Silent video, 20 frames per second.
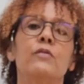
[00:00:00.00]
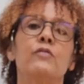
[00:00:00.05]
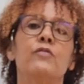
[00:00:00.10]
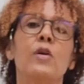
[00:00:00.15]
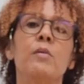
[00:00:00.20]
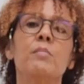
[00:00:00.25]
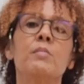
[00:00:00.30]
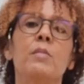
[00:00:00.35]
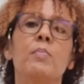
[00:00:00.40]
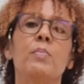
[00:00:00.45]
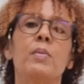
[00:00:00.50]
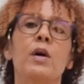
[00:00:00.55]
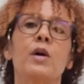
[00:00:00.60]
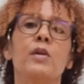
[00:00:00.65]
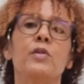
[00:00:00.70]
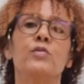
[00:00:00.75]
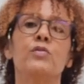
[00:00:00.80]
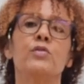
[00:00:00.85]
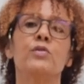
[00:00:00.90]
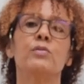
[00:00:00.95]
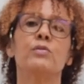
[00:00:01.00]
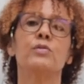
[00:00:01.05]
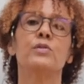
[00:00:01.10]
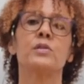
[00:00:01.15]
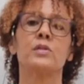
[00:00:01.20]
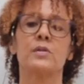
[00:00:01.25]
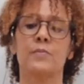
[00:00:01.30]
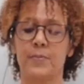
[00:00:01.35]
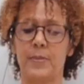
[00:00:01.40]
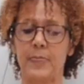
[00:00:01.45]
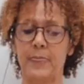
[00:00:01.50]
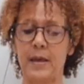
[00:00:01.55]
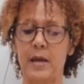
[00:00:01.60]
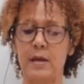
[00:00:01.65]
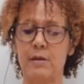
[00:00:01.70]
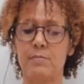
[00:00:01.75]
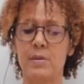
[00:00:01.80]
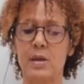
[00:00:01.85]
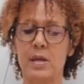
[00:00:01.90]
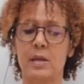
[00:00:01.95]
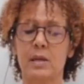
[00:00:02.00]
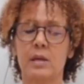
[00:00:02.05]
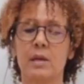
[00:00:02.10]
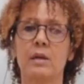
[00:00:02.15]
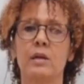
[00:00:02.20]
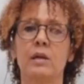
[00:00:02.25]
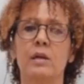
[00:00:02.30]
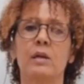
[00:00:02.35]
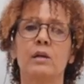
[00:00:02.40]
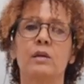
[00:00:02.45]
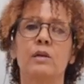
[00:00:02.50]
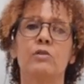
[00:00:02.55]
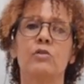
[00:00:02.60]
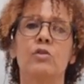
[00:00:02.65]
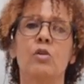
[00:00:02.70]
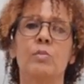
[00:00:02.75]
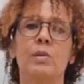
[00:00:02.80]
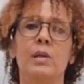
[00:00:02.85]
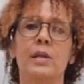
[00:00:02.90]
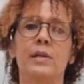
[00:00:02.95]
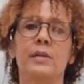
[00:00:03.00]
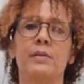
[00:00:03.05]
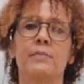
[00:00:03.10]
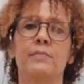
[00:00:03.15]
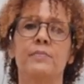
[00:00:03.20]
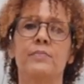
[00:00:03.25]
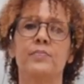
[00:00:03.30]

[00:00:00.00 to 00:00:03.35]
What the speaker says: from the plant roots and make glomalin